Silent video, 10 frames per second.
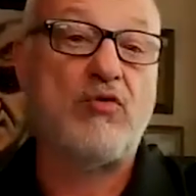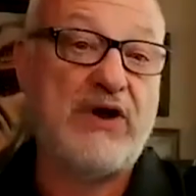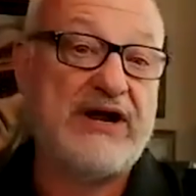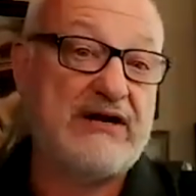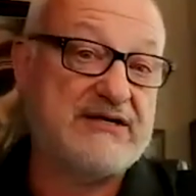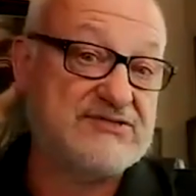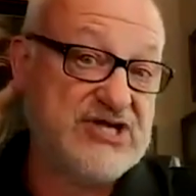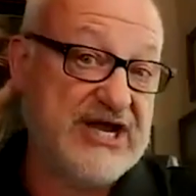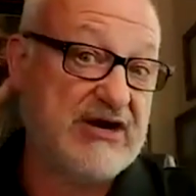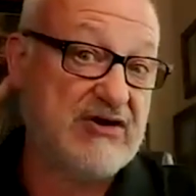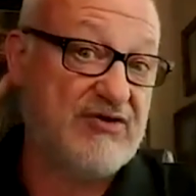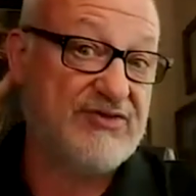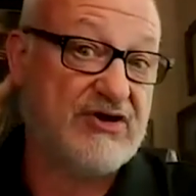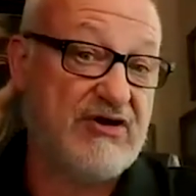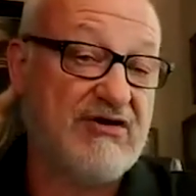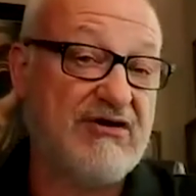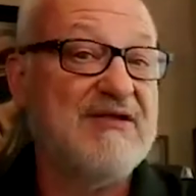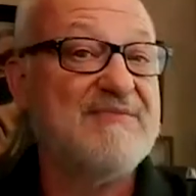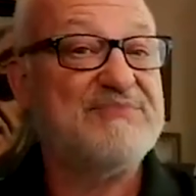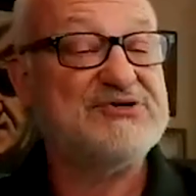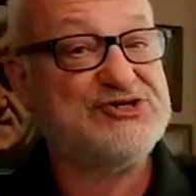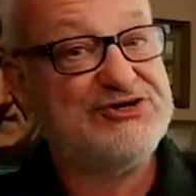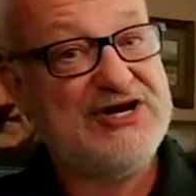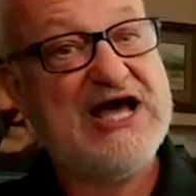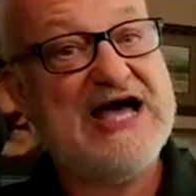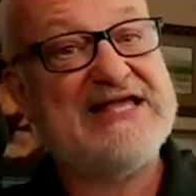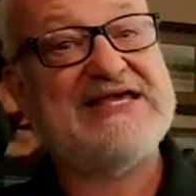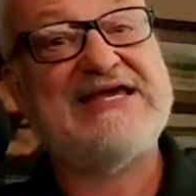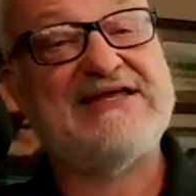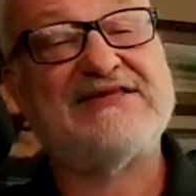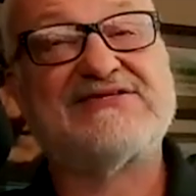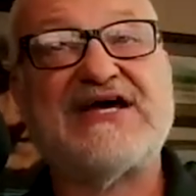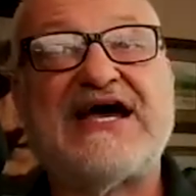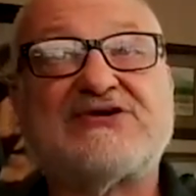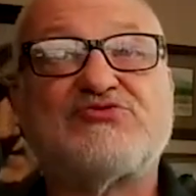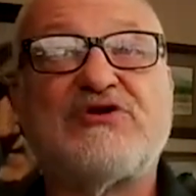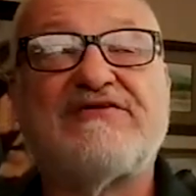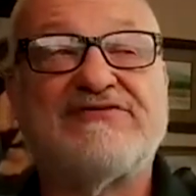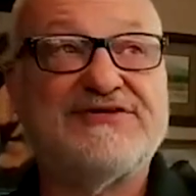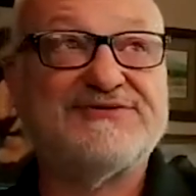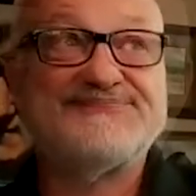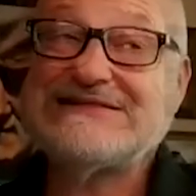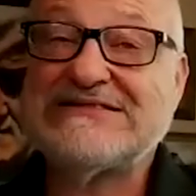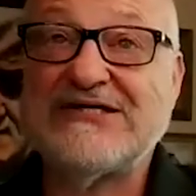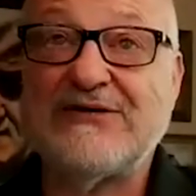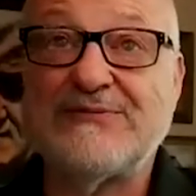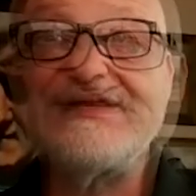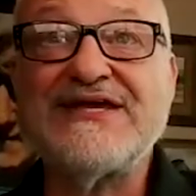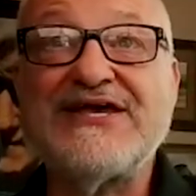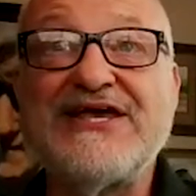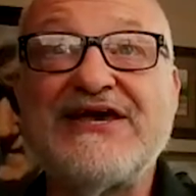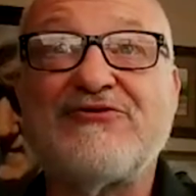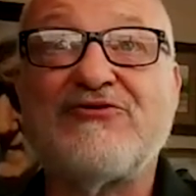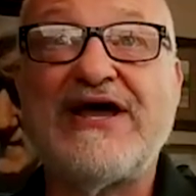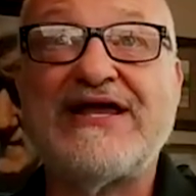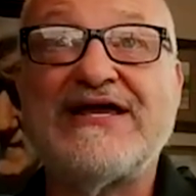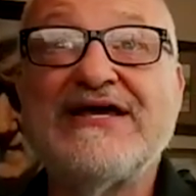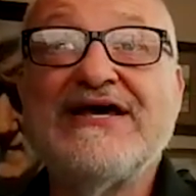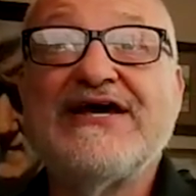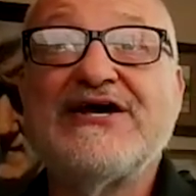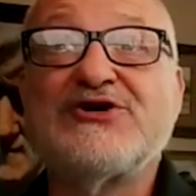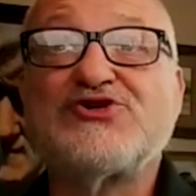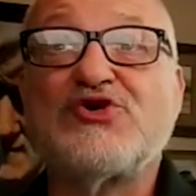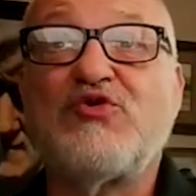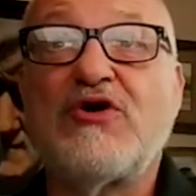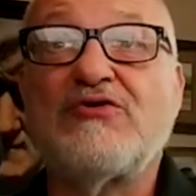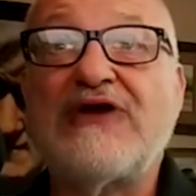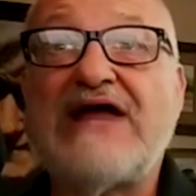wear and tear on the car, but you're not getting the tax revenue. So get ready. Here's a quote.